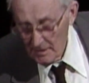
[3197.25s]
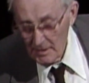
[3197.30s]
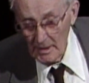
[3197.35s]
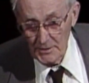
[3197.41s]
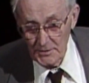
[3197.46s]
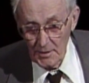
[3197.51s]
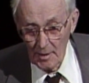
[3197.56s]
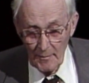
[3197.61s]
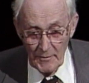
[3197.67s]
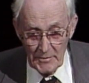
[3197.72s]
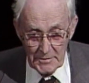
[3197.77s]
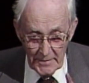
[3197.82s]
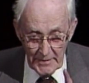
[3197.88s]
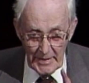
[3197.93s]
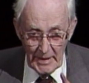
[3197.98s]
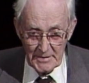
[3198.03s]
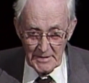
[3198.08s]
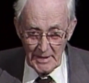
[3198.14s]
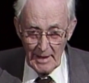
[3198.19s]
it's obvious that
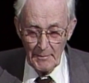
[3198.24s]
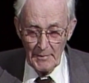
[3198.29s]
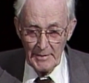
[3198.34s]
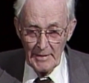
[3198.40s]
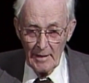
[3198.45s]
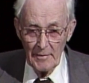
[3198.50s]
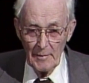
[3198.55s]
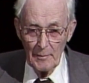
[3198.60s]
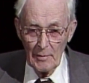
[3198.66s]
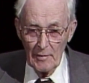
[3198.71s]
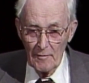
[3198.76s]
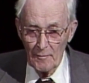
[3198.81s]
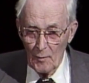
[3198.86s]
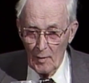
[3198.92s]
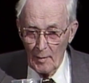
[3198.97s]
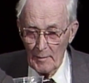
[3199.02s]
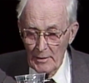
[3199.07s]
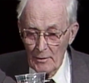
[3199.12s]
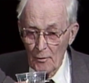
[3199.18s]
that's happened. Now, the Book of
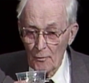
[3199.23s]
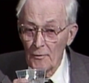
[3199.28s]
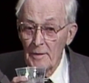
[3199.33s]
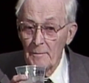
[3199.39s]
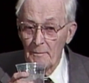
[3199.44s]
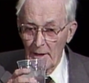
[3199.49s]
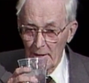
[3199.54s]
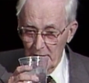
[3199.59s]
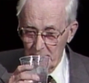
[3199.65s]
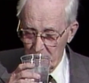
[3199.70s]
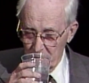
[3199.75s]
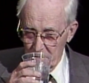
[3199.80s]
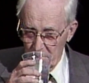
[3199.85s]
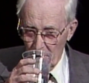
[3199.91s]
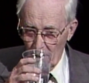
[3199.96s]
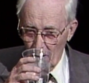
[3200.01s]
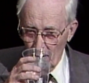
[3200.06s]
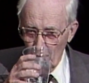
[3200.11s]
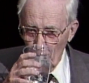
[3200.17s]
Mormon replaces
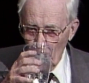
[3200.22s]
that.